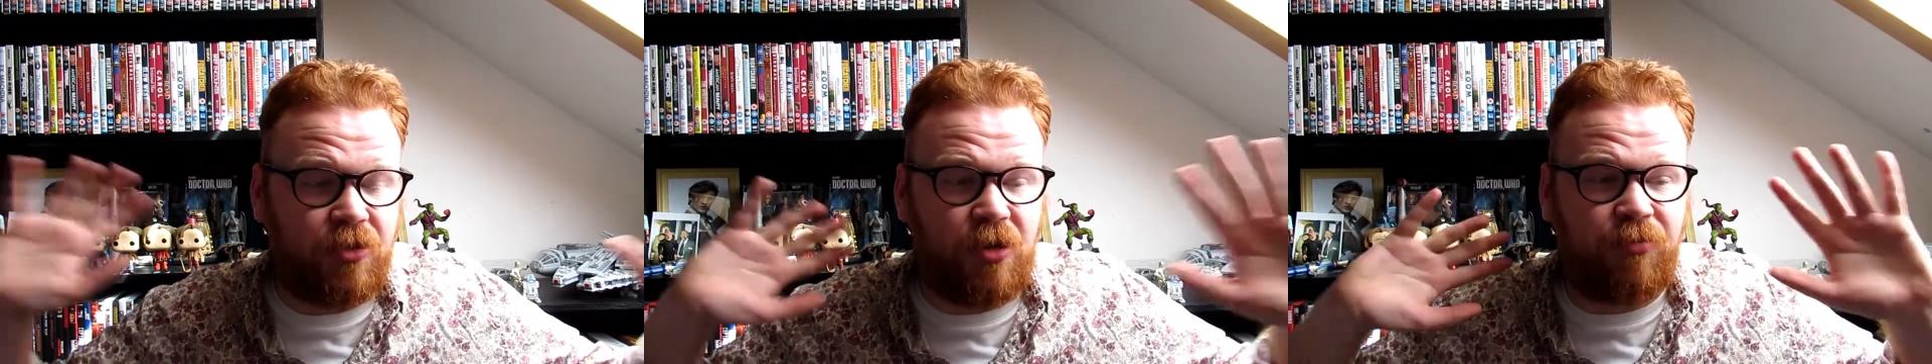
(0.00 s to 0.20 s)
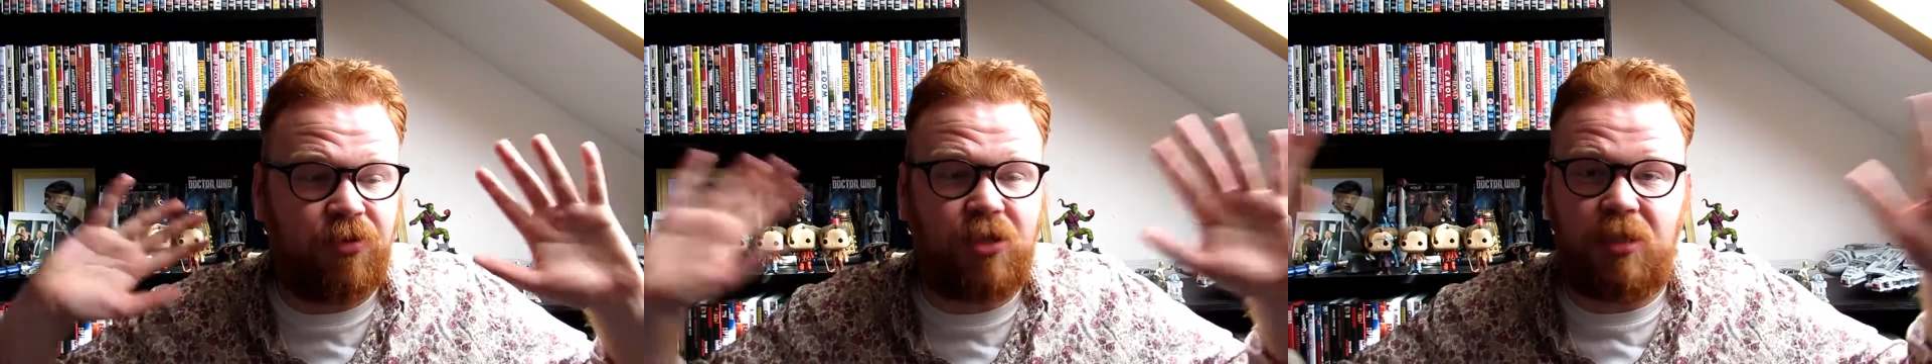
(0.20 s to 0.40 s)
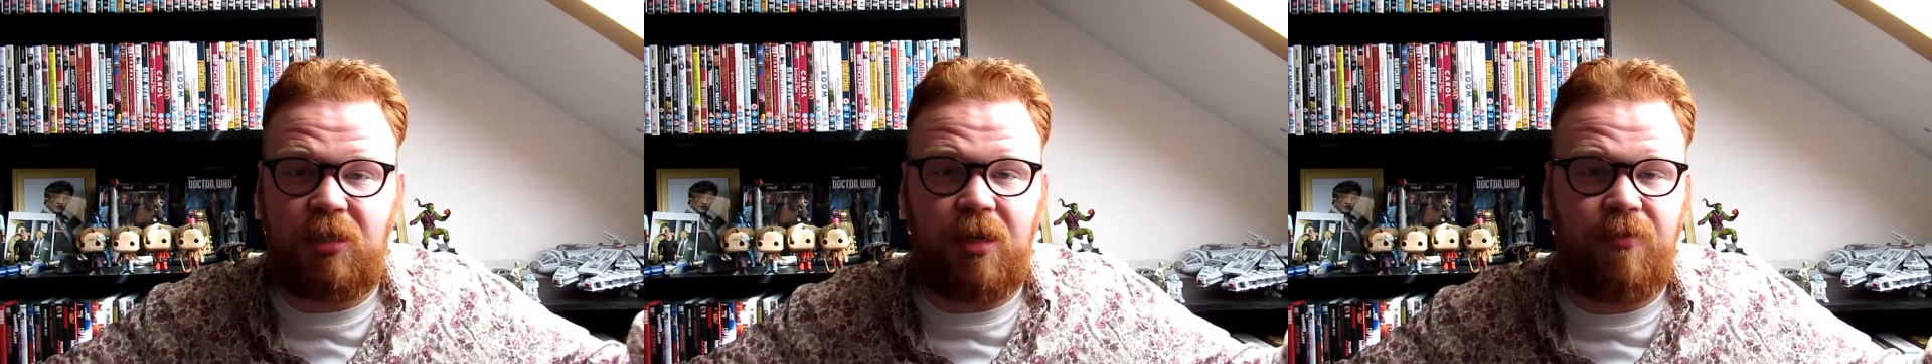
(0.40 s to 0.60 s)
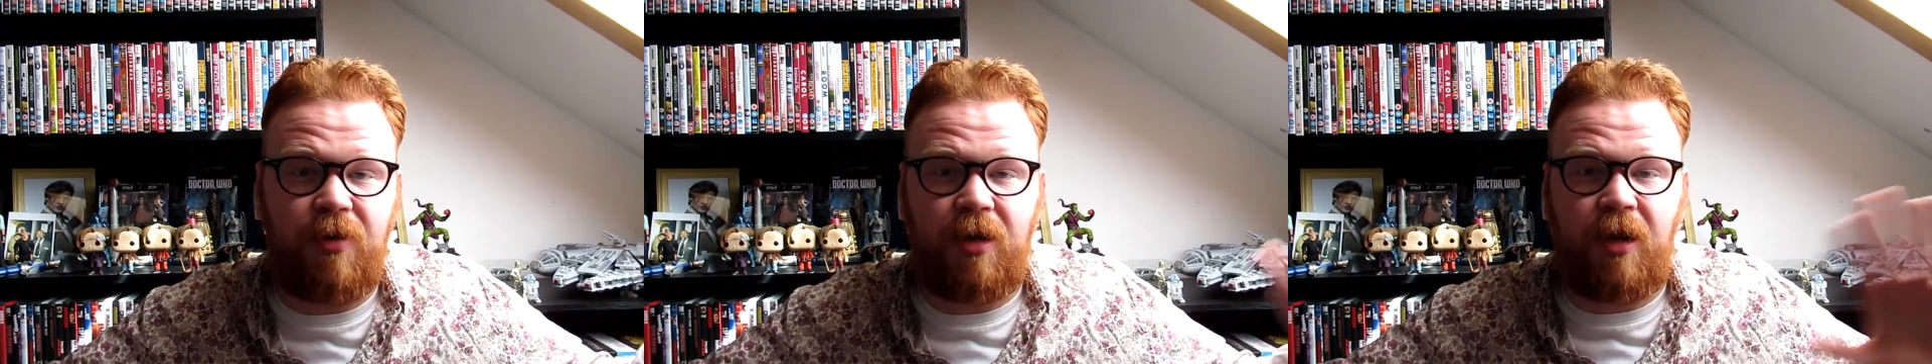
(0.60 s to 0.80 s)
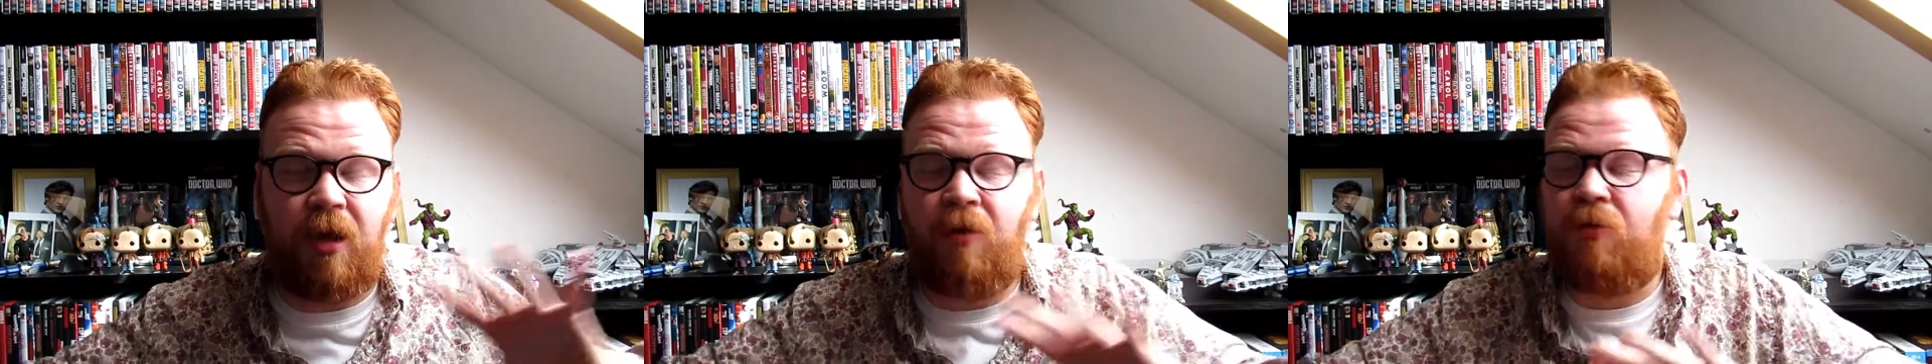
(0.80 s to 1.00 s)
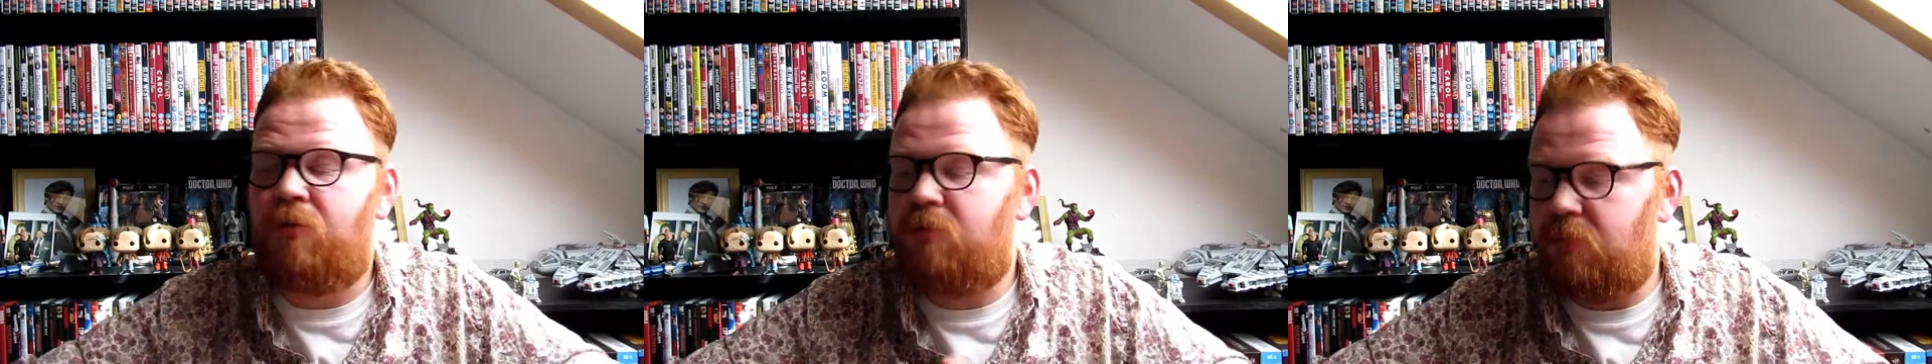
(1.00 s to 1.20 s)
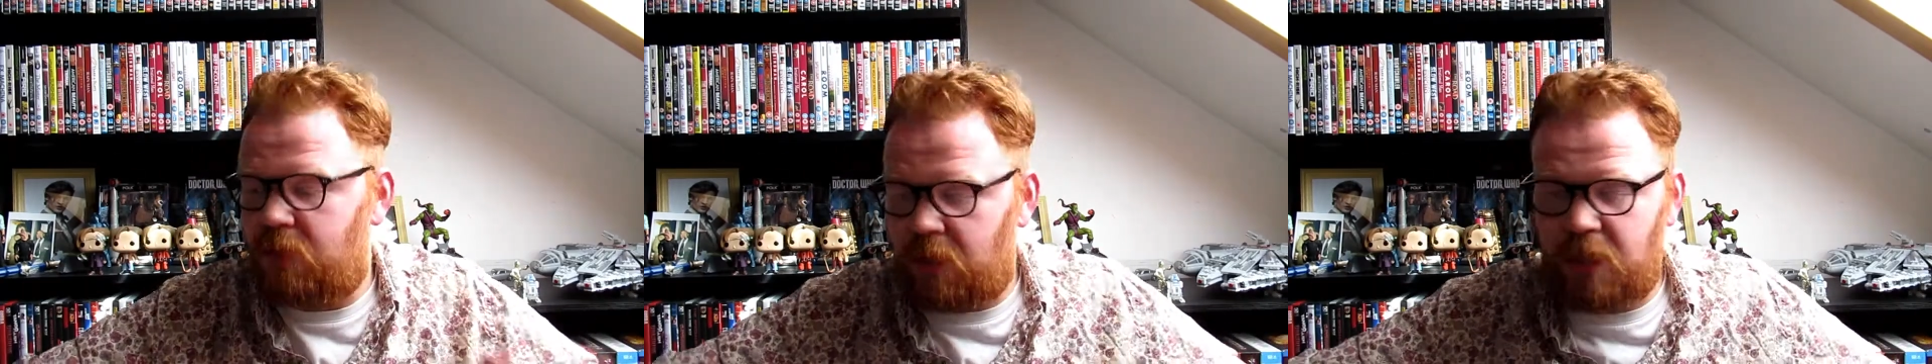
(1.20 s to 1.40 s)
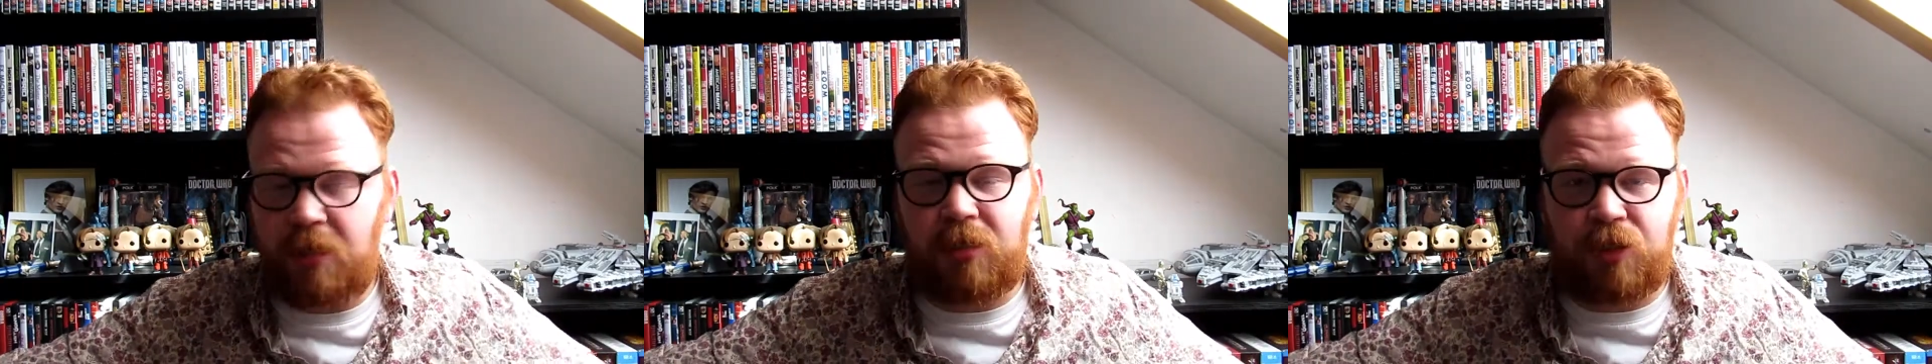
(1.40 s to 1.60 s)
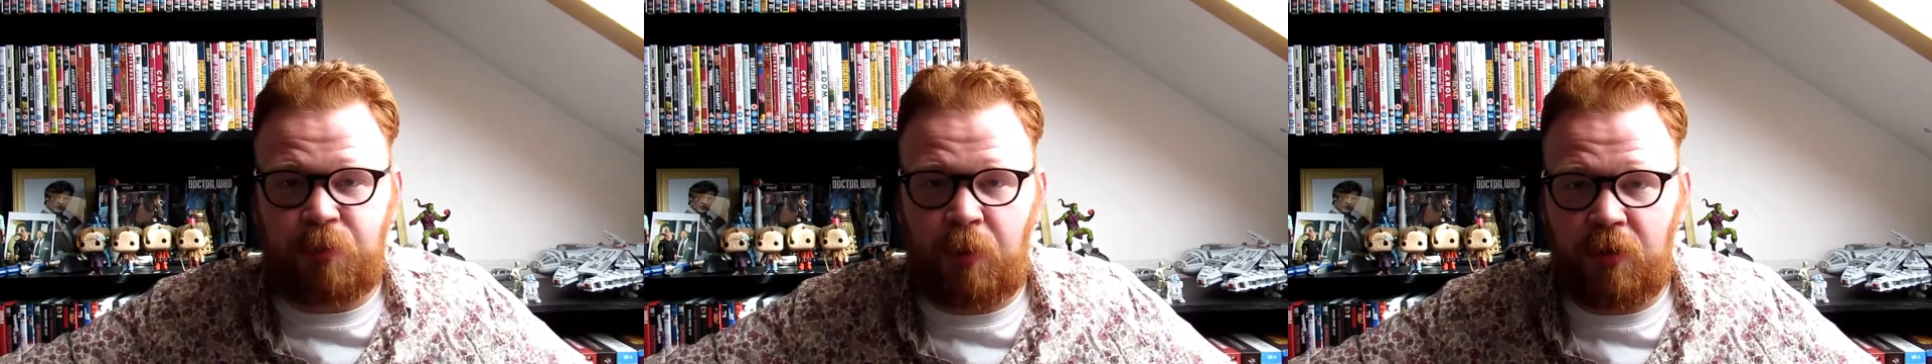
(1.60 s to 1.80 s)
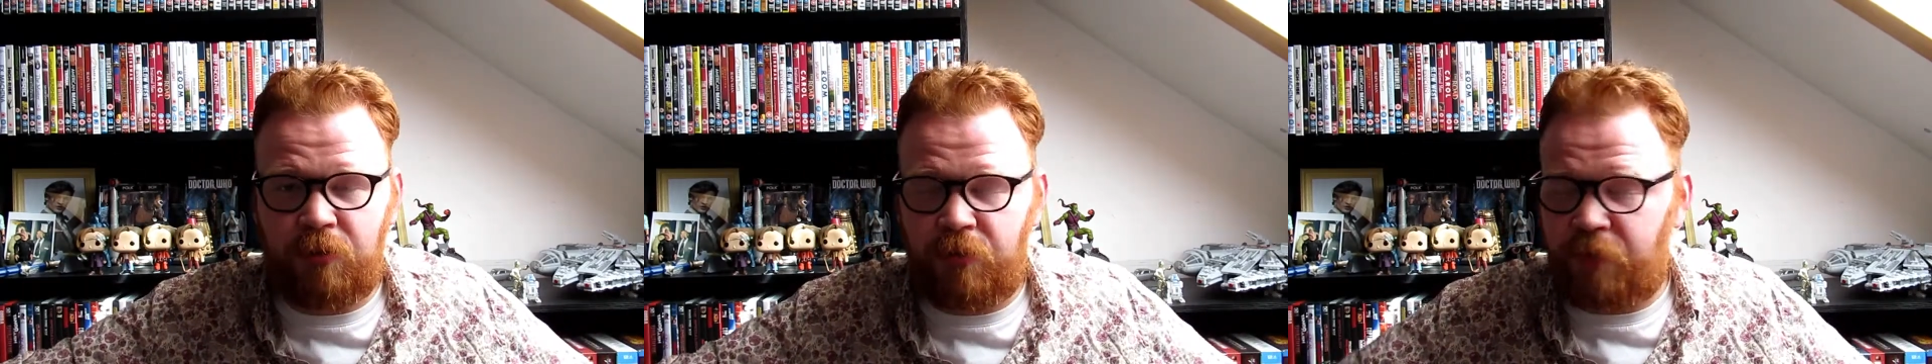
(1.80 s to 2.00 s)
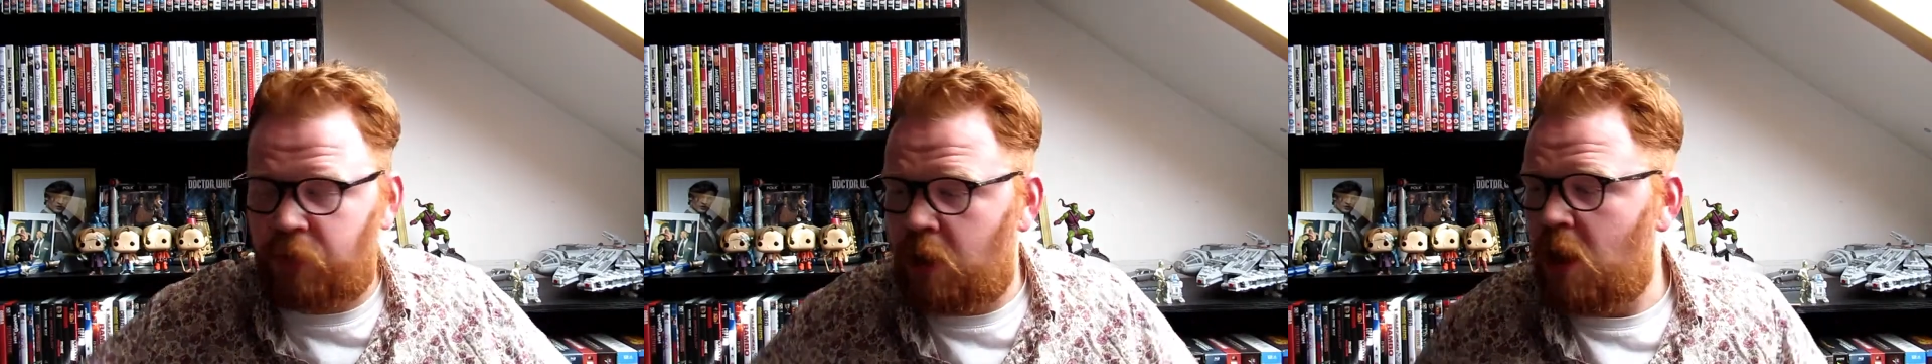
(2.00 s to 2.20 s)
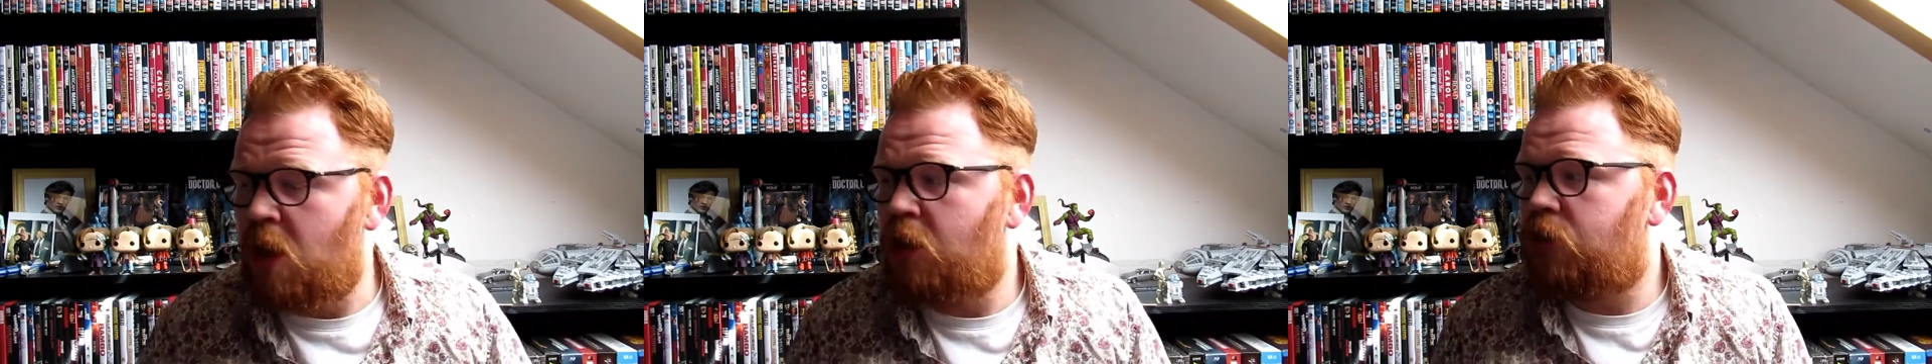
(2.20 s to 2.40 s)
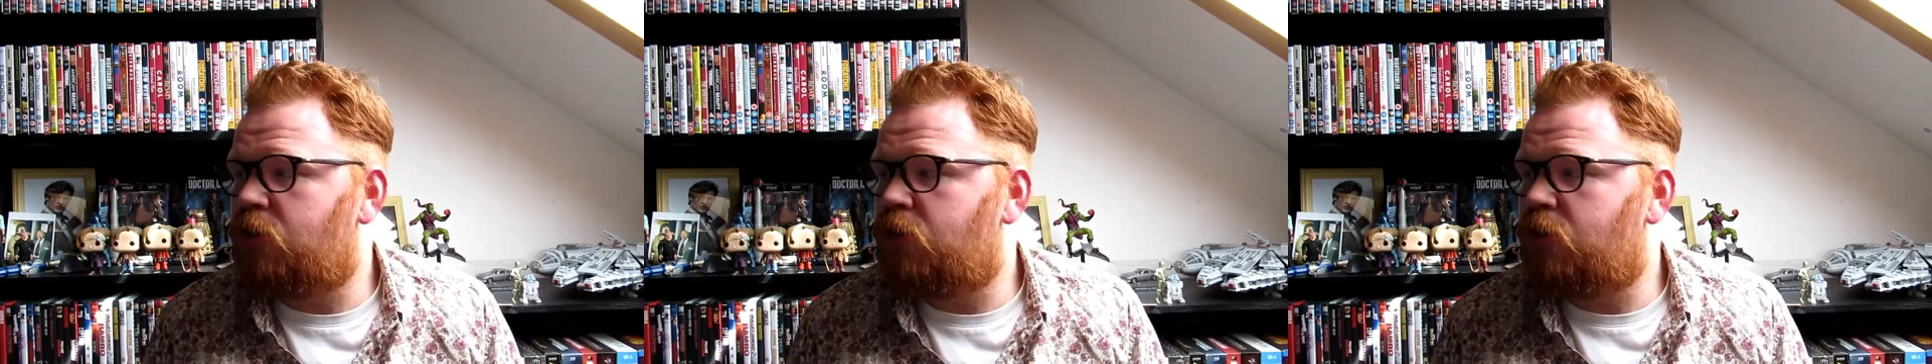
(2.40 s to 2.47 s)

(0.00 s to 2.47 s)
So I'm just going to say right now, it is a spoiler review.